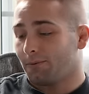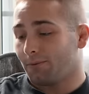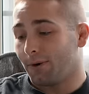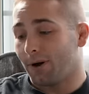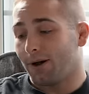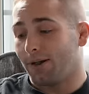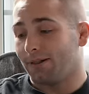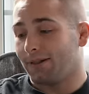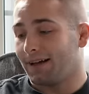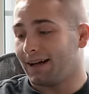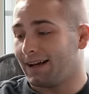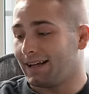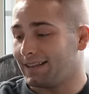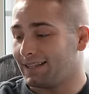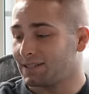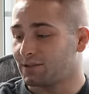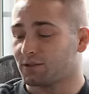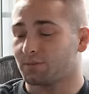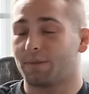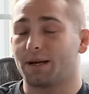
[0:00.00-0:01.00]
Well,
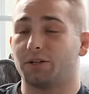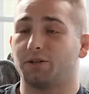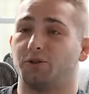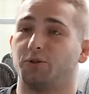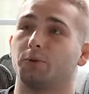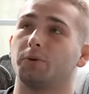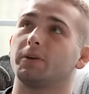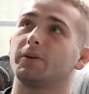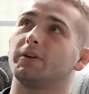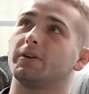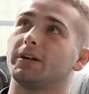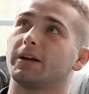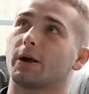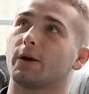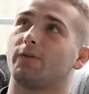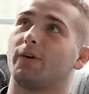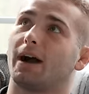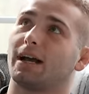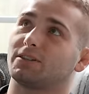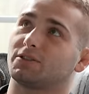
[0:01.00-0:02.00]
this was my junior
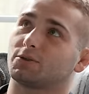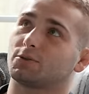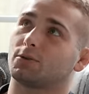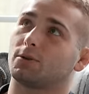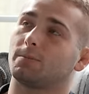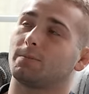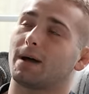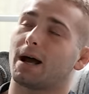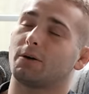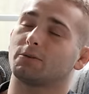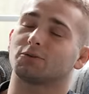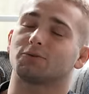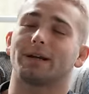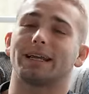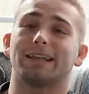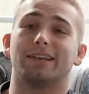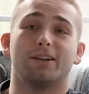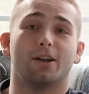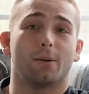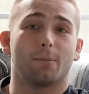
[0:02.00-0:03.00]
year of high school. I was
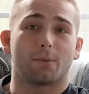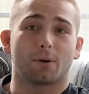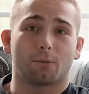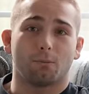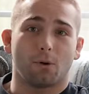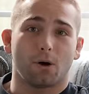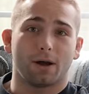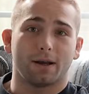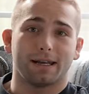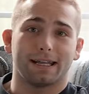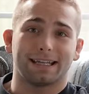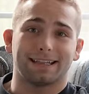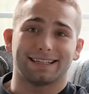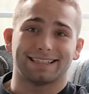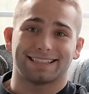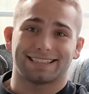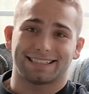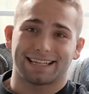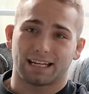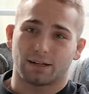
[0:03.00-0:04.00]
ranked number one in
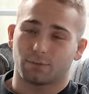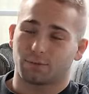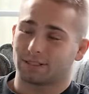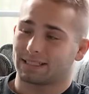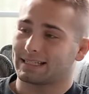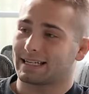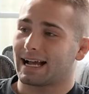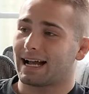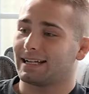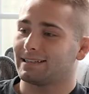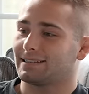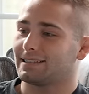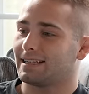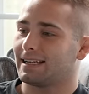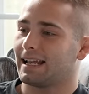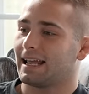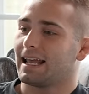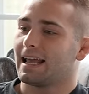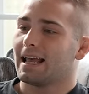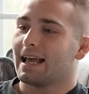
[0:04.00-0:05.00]
the state of
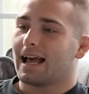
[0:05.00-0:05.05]
Wisconsin.